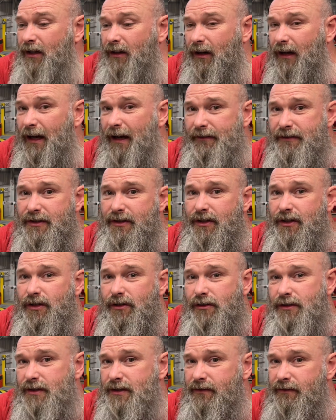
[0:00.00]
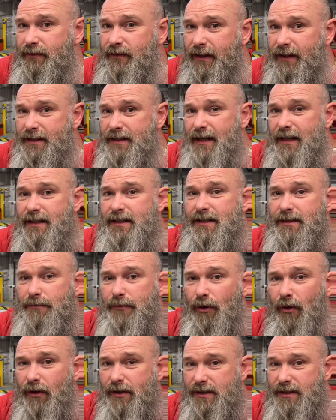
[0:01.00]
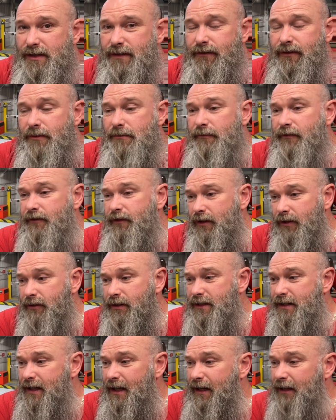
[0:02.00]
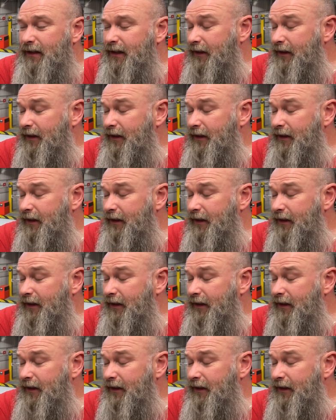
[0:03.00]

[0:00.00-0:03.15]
I have secured some fantastic prizes from Furytech.